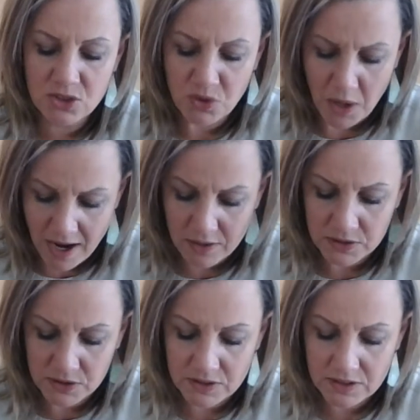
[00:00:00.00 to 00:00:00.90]

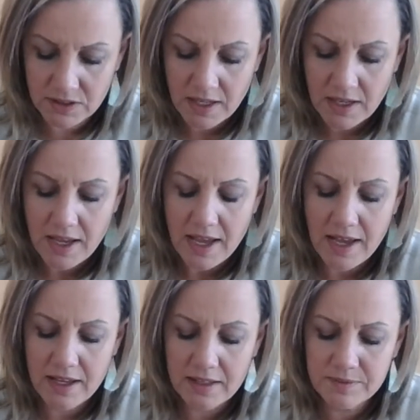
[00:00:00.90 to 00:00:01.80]
trousers,
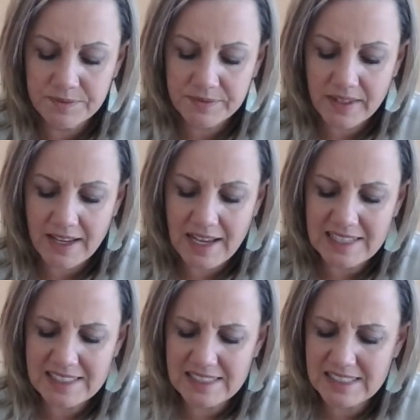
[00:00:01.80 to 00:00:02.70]
and
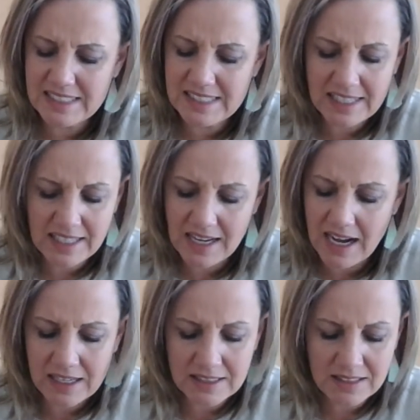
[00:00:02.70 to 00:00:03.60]
as sticky
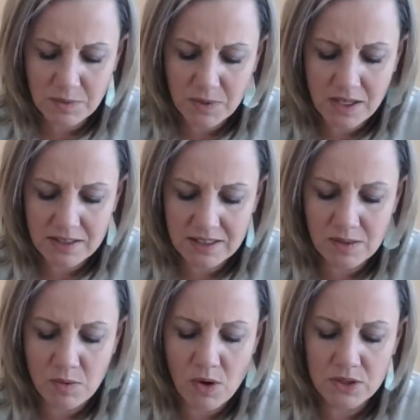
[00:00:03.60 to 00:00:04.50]
hot as it was, he
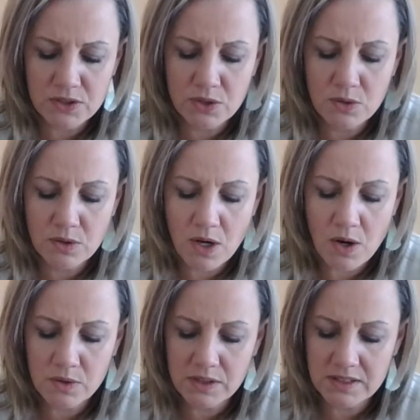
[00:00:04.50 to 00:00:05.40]
wore a suit
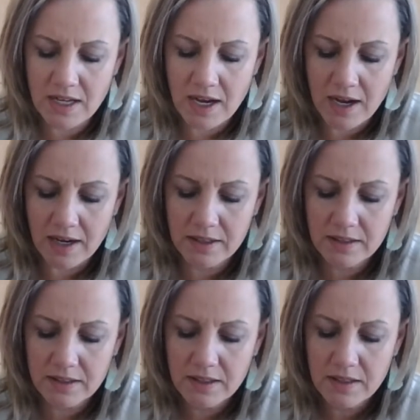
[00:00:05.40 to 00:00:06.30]
coat and a tie,
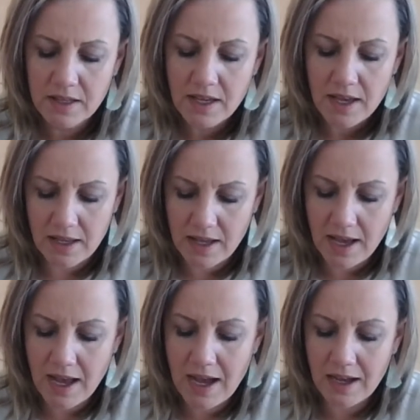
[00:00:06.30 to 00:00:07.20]
and a
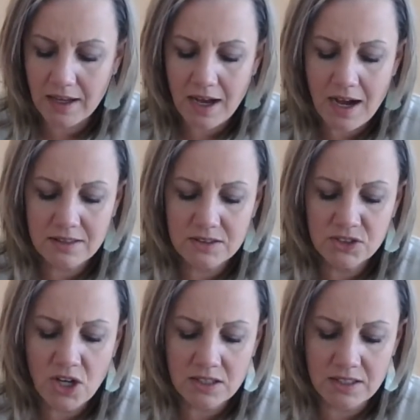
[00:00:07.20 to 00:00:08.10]
hat cocked
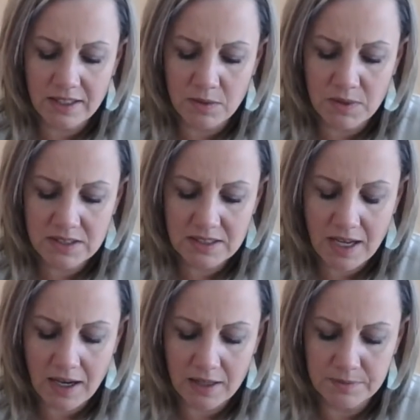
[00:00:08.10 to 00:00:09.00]
jauntily to one
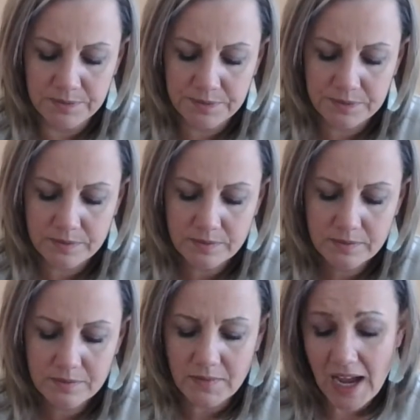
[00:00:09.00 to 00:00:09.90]
side.
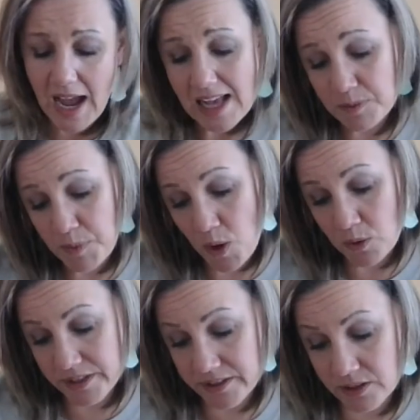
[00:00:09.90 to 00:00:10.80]
I
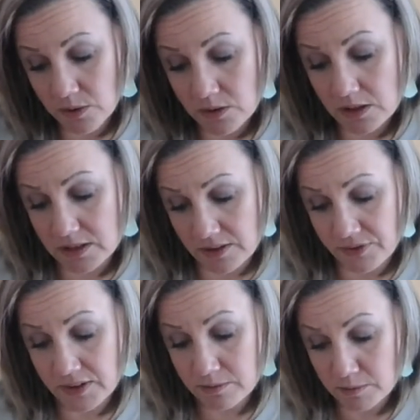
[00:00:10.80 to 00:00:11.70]
suppose he do look
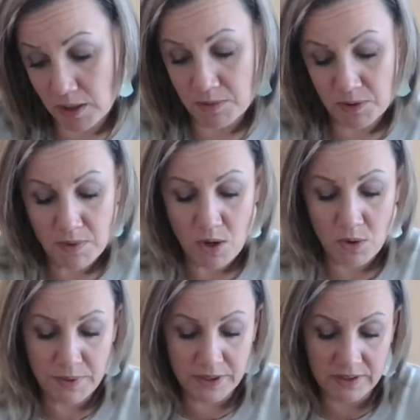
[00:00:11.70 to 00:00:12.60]
different, murmured Mo
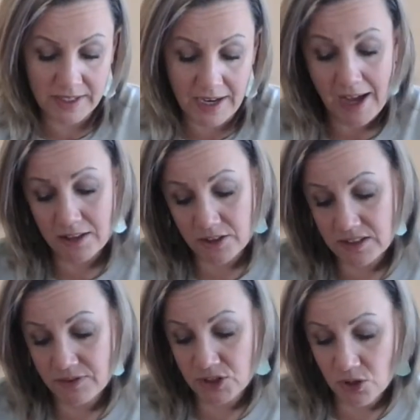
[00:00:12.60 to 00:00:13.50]
bitterly. I'd look
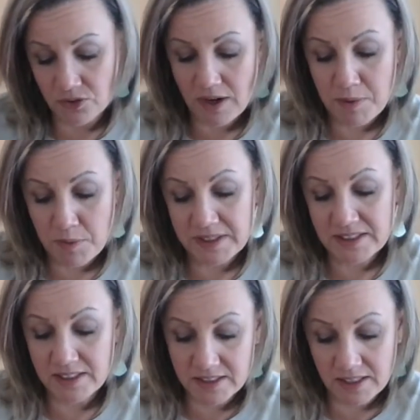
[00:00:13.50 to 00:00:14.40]
different too if I'd been
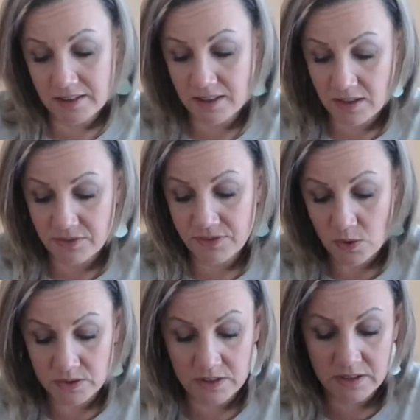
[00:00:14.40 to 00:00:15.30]
busy stealing other
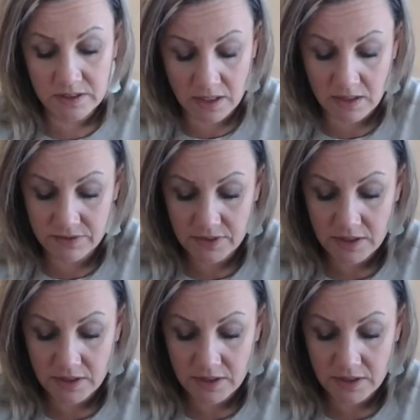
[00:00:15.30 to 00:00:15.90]
folks' stuff.